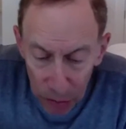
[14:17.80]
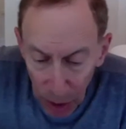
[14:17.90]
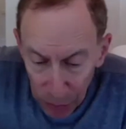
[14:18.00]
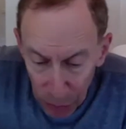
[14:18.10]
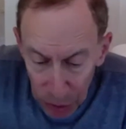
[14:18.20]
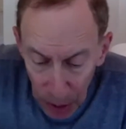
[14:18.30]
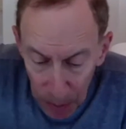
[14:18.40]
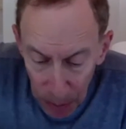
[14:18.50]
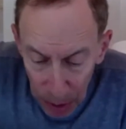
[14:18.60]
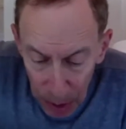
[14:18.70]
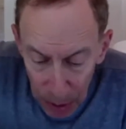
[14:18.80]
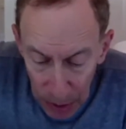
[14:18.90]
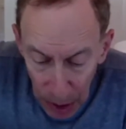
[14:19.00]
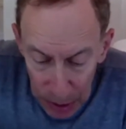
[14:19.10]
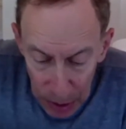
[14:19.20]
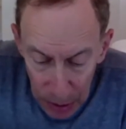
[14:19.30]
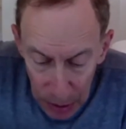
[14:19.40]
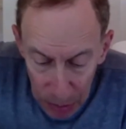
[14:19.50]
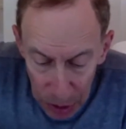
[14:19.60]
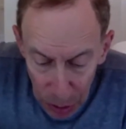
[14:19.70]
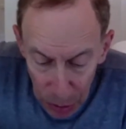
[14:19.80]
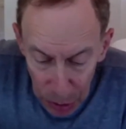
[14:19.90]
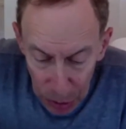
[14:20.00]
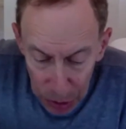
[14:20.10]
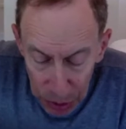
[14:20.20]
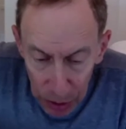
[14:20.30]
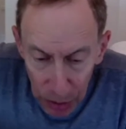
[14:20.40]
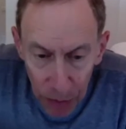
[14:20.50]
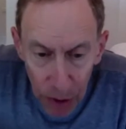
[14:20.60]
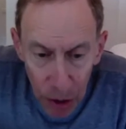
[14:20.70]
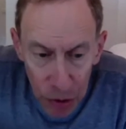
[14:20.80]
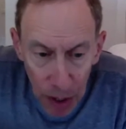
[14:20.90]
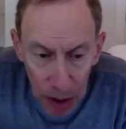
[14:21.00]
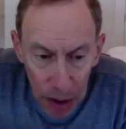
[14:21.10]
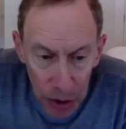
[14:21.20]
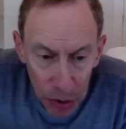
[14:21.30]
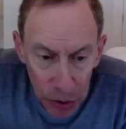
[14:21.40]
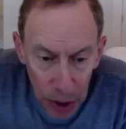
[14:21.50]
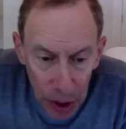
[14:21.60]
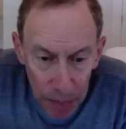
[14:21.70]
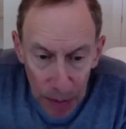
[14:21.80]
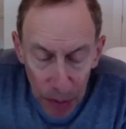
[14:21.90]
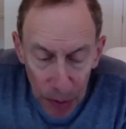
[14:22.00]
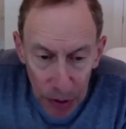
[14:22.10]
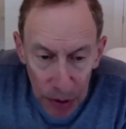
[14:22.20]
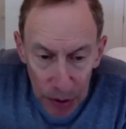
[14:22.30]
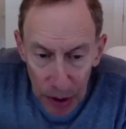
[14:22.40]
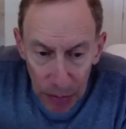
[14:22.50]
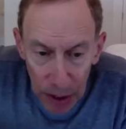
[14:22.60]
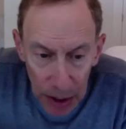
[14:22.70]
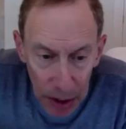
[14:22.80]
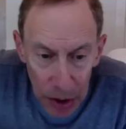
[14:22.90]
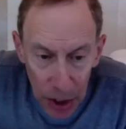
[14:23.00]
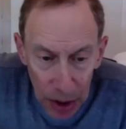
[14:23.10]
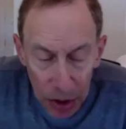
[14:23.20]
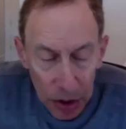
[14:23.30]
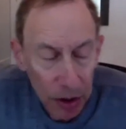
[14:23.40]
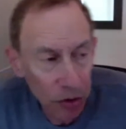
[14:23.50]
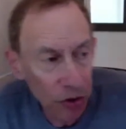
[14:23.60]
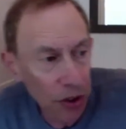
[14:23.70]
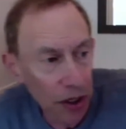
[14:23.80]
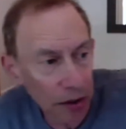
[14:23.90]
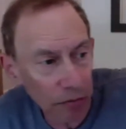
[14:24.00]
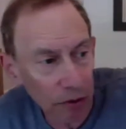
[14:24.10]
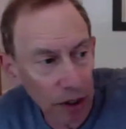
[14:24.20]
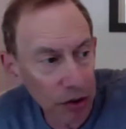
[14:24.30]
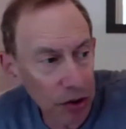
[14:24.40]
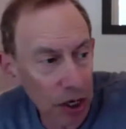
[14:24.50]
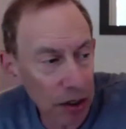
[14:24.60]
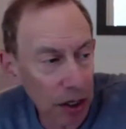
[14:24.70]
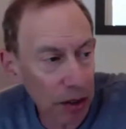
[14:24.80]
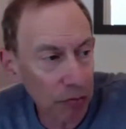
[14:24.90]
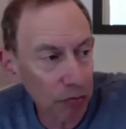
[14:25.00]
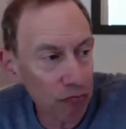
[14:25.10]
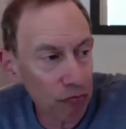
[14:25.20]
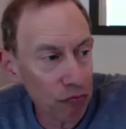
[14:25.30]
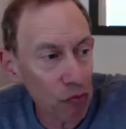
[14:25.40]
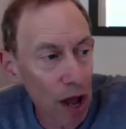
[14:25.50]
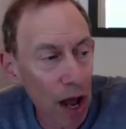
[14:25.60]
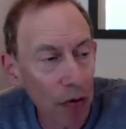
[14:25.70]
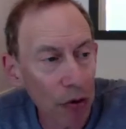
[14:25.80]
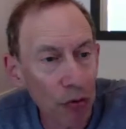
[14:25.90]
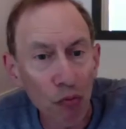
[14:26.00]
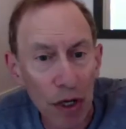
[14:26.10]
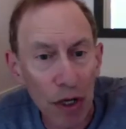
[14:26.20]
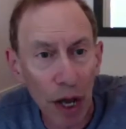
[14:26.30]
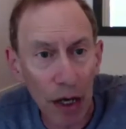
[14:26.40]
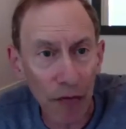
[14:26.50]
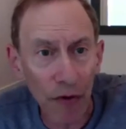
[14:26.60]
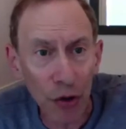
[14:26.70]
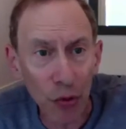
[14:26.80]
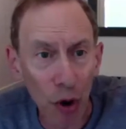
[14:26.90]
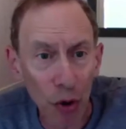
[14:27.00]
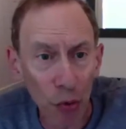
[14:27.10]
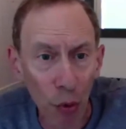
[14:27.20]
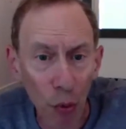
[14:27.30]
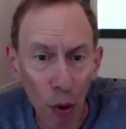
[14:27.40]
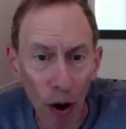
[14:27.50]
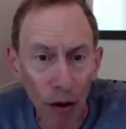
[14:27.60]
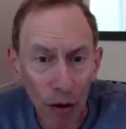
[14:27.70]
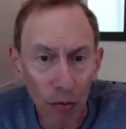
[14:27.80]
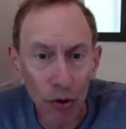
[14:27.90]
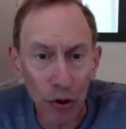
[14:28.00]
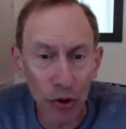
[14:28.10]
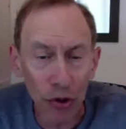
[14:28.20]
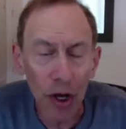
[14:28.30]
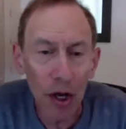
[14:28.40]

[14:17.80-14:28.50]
for example, the idea that materials could deliver large molecules, people didn't think made any sense. Just like they'd say, like, how could any of us walk through a wall? We're just